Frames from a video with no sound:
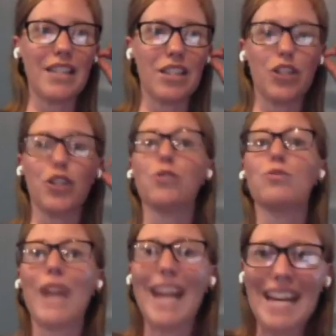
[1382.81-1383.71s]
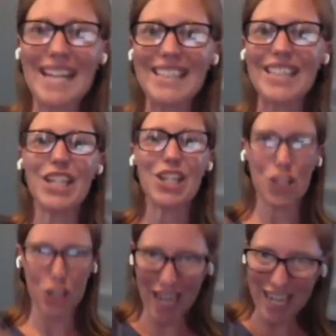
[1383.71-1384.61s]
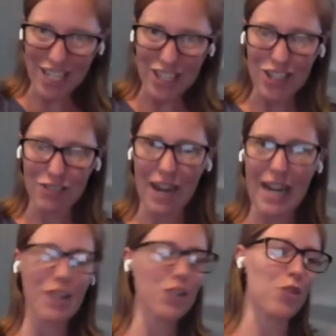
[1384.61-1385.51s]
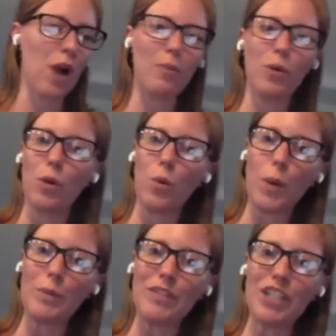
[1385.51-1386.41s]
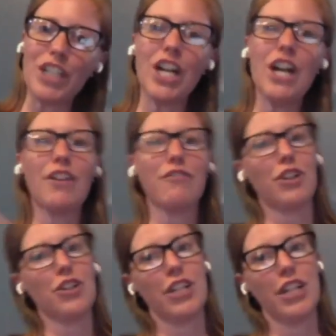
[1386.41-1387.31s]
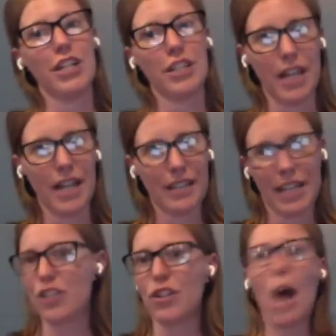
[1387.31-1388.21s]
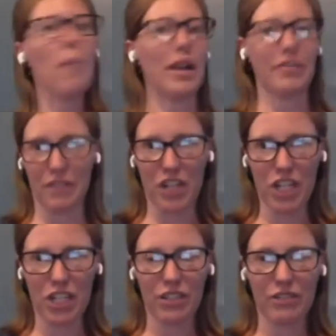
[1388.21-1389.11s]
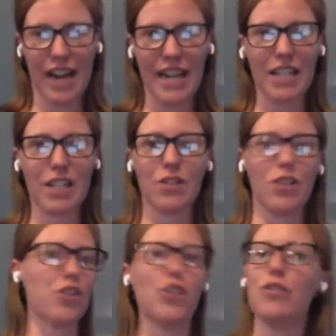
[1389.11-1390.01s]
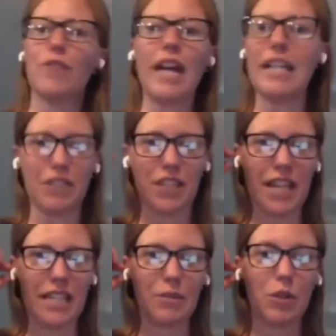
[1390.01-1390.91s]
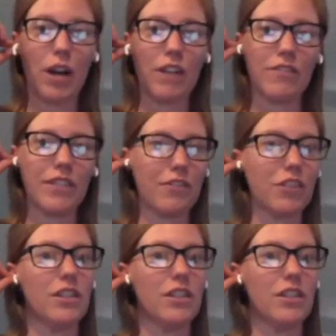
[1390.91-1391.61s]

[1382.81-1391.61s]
the terrain change, right? Drop pool warm river versus glacial alpine river, right? So they're two very different things and require different